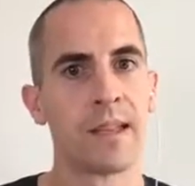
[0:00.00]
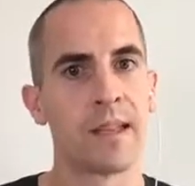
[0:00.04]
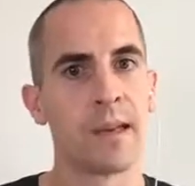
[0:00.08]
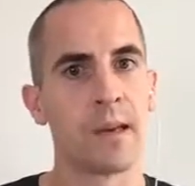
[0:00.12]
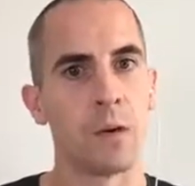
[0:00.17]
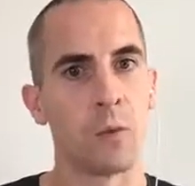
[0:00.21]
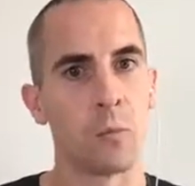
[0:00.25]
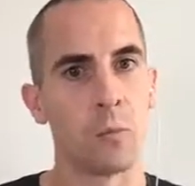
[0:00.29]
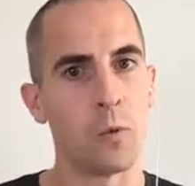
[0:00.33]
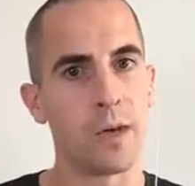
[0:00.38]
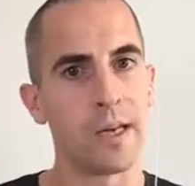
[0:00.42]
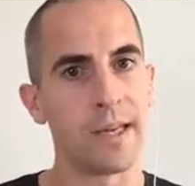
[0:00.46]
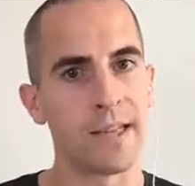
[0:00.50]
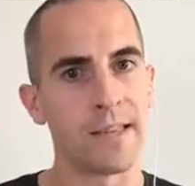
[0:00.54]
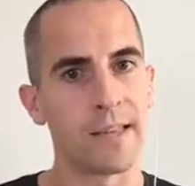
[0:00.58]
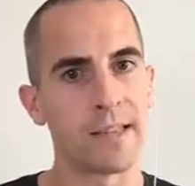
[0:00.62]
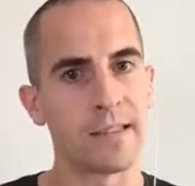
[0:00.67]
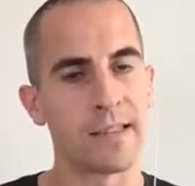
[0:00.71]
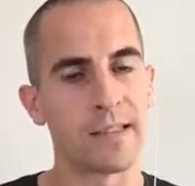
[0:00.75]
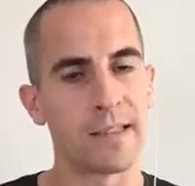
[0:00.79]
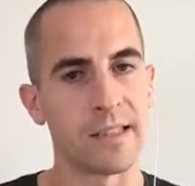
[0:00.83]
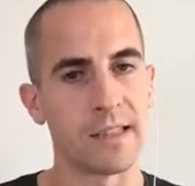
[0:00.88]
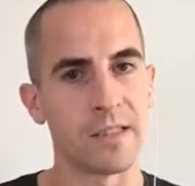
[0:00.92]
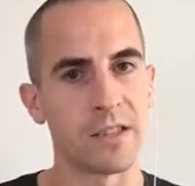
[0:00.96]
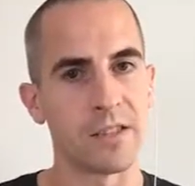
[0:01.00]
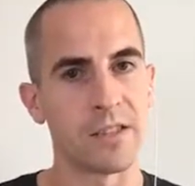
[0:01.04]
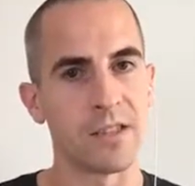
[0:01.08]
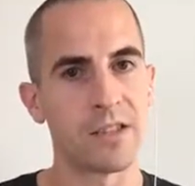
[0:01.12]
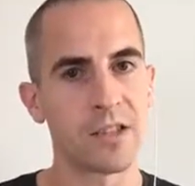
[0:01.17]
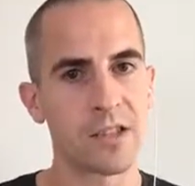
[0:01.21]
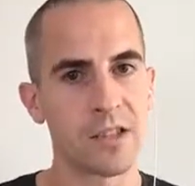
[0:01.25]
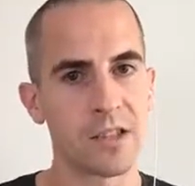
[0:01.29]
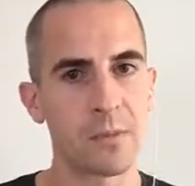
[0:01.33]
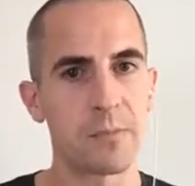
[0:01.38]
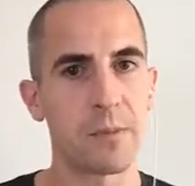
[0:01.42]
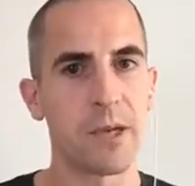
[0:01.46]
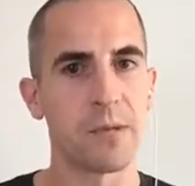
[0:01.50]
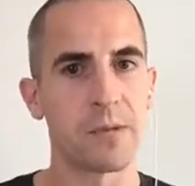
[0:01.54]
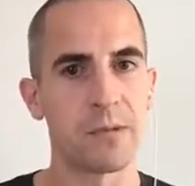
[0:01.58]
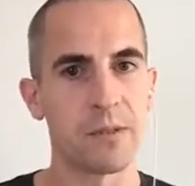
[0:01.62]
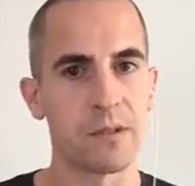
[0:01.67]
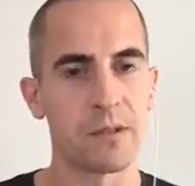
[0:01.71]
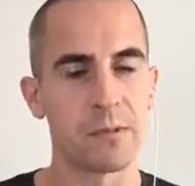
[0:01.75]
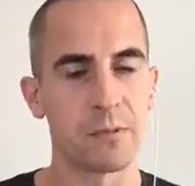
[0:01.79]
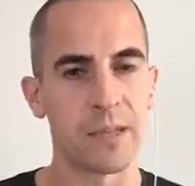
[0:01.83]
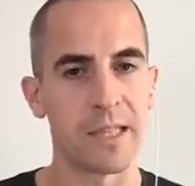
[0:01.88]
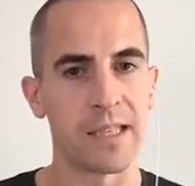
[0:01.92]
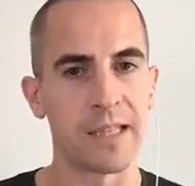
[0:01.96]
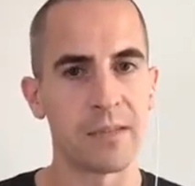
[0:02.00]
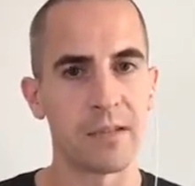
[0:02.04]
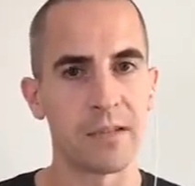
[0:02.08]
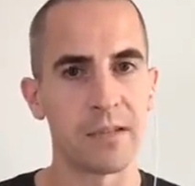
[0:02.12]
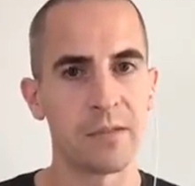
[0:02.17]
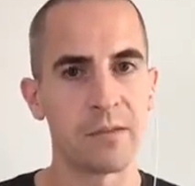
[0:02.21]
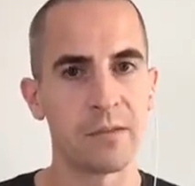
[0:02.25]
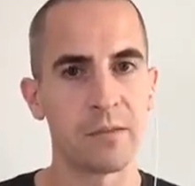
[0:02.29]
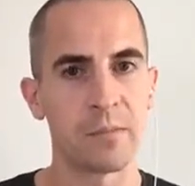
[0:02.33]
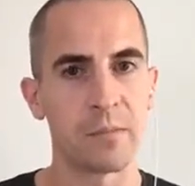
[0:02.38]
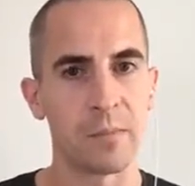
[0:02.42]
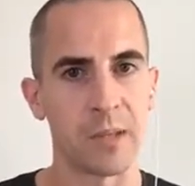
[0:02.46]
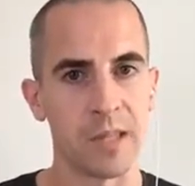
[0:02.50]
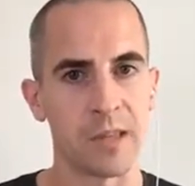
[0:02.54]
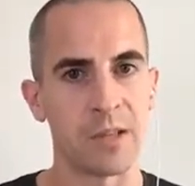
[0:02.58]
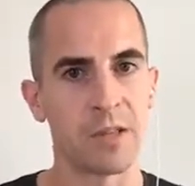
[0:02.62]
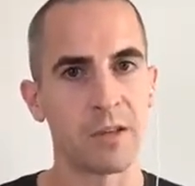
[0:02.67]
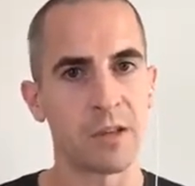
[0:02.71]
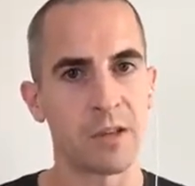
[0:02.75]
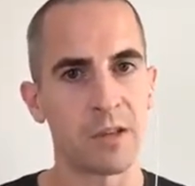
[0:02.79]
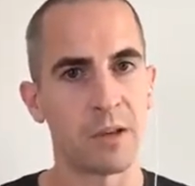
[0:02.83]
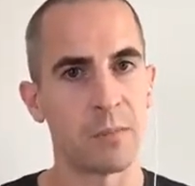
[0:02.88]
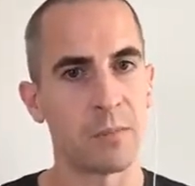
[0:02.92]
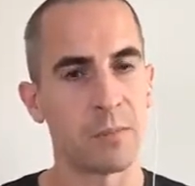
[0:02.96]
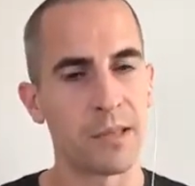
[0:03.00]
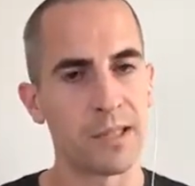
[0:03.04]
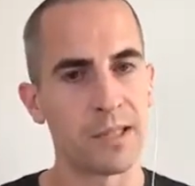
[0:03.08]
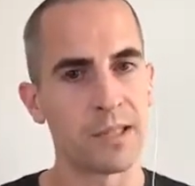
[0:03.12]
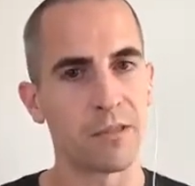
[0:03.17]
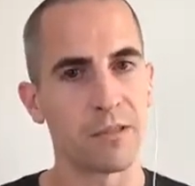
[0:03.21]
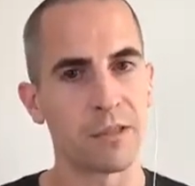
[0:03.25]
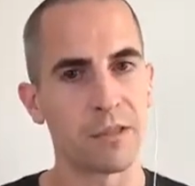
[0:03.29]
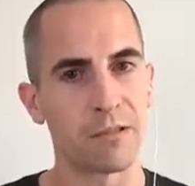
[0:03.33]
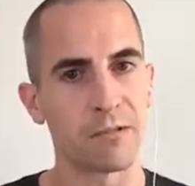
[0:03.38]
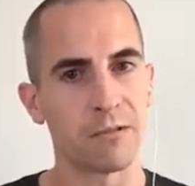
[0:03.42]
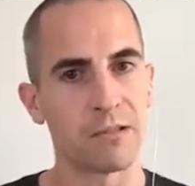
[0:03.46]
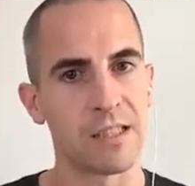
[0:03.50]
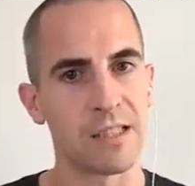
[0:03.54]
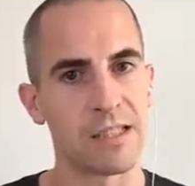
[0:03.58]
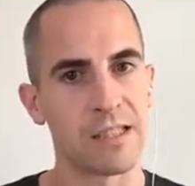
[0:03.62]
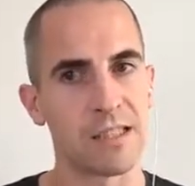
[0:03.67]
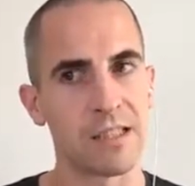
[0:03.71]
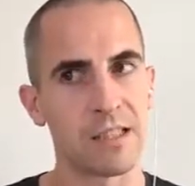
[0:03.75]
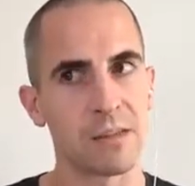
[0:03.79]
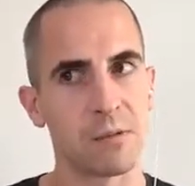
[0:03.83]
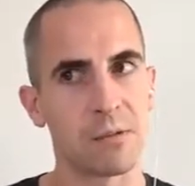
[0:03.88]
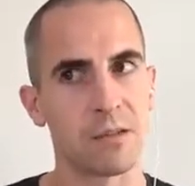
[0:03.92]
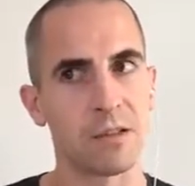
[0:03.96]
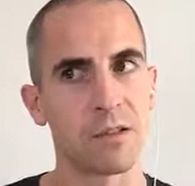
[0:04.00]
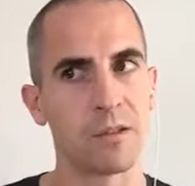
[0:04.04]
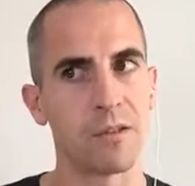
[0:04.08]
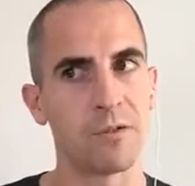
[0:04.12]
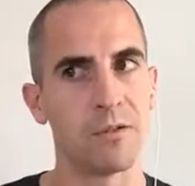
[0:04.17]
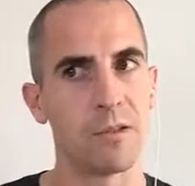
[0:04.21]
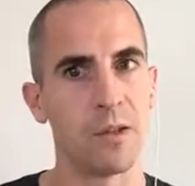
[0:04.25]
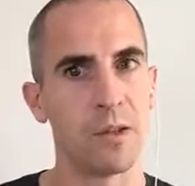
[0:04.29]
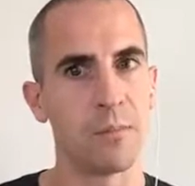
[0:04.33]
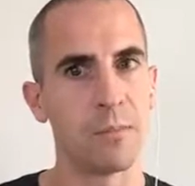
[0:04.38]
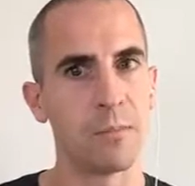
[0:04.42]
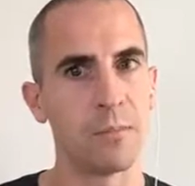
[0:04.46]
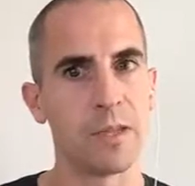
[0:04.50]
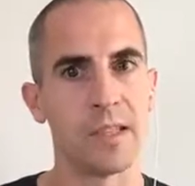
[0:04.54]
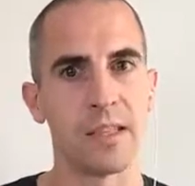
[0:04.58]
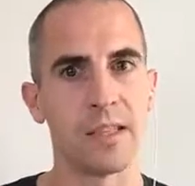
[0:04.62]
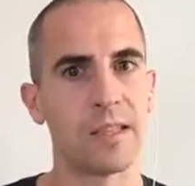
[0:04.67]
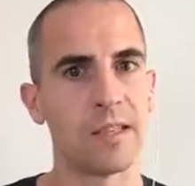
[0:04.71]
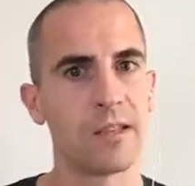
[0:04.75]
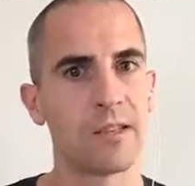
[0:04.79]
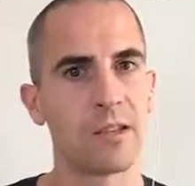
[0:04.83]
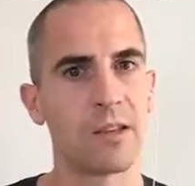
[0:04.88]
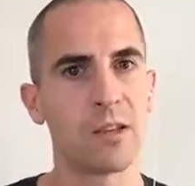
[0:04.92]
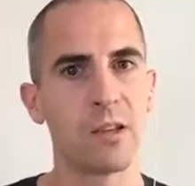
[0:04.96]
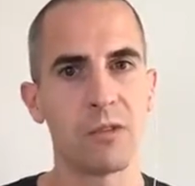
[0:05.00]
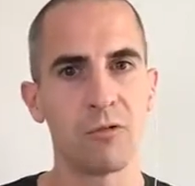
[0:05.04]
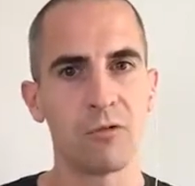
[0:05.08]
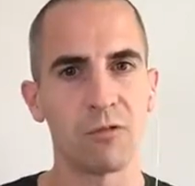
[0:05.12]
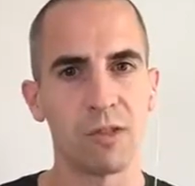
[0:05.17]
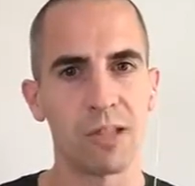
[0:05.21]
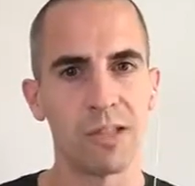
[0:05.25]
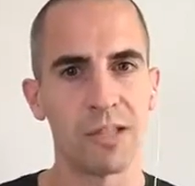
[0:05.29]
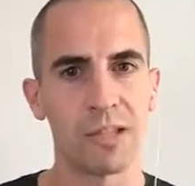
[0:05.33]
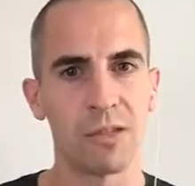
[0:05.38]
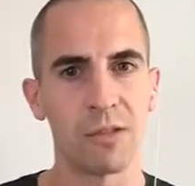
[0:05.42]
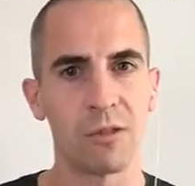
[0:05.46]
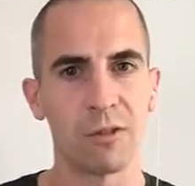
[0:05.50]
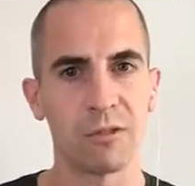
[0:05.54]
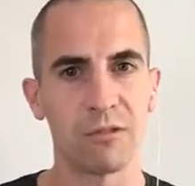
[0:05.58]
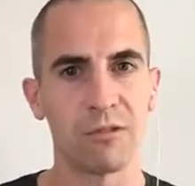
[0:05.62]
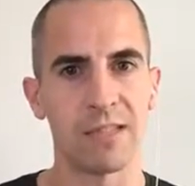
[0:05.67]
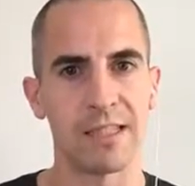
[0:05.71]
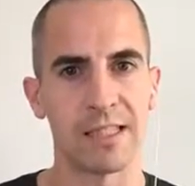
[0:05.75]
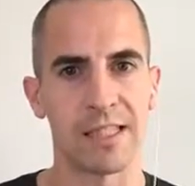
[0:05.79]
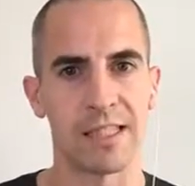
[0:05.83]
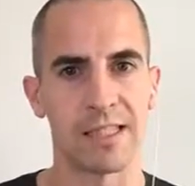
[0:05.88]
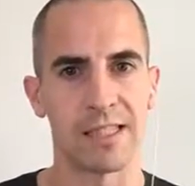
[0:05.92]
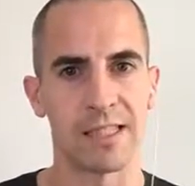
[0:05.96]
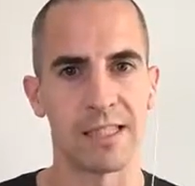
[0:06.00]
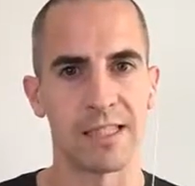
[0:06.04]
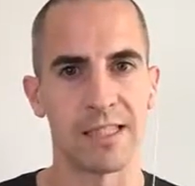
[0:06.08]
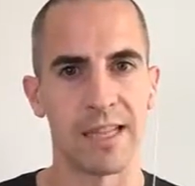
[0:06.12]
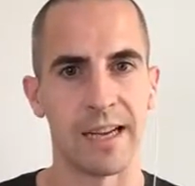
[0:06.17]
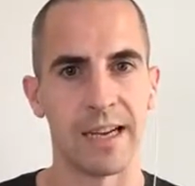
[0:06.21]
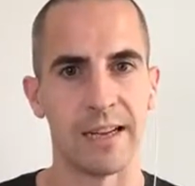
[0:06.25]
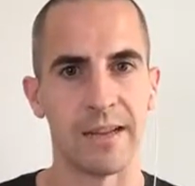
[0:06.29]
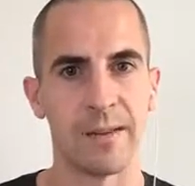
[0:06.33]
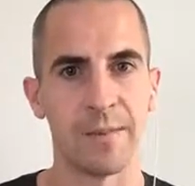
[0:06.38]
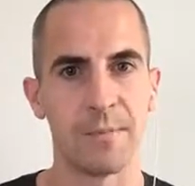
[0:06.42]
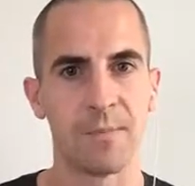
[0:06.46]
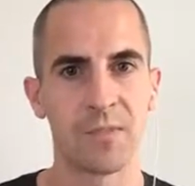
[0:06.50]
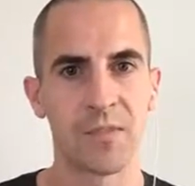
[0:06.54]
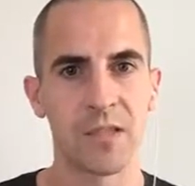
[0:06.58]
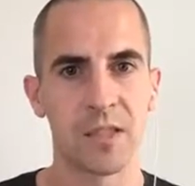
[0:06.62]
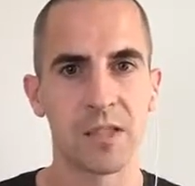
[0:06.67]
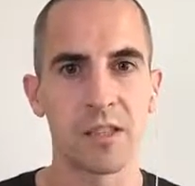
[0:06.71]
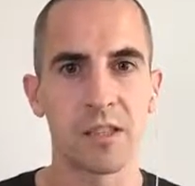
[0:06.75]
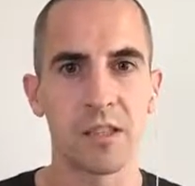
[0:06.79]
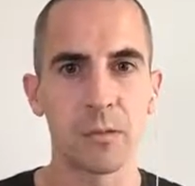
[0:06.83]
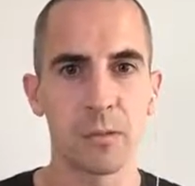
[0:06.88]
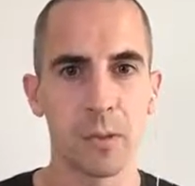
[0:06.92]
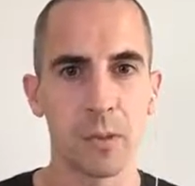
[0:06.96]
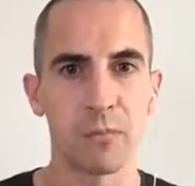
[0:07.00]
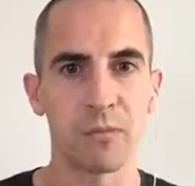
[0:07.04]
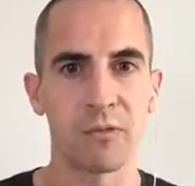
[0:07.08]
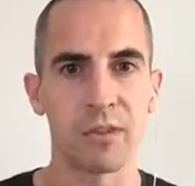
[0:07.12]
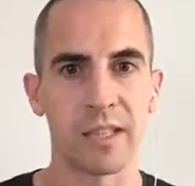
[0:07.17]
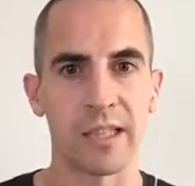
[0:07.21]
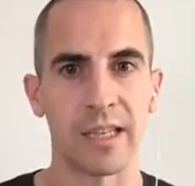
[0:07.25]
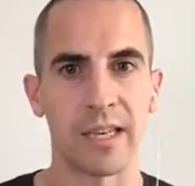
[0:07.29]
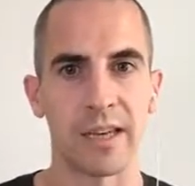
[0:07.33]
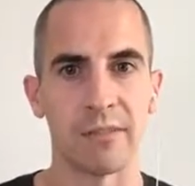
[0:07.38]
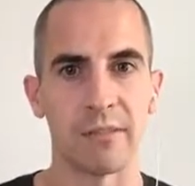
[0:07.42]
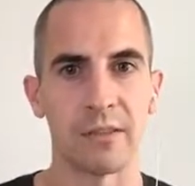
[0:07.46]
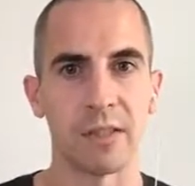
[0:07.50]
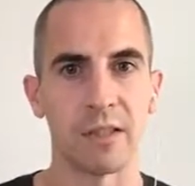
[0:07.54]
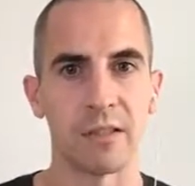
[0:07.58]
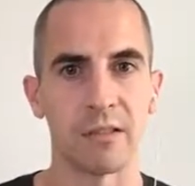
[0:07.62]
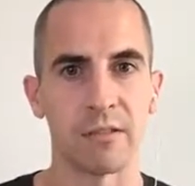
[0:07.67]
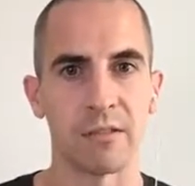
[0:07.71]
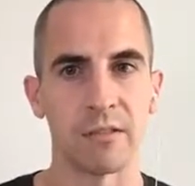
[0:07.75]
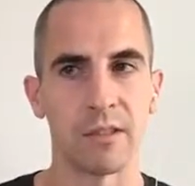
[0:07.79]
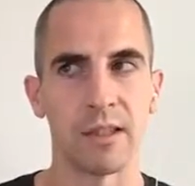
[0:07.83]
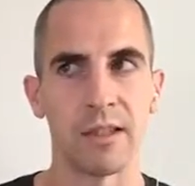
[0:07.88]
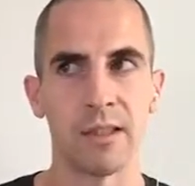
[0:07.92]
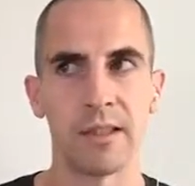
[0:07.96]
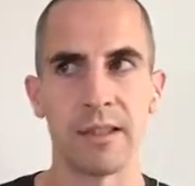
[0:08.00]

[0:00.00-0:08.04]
a weight that you could just about do 8 of, but you could complete all 3 sets with good form, but you couldn't really do 3 sets of 10. So it's going to be pretty heavy, right?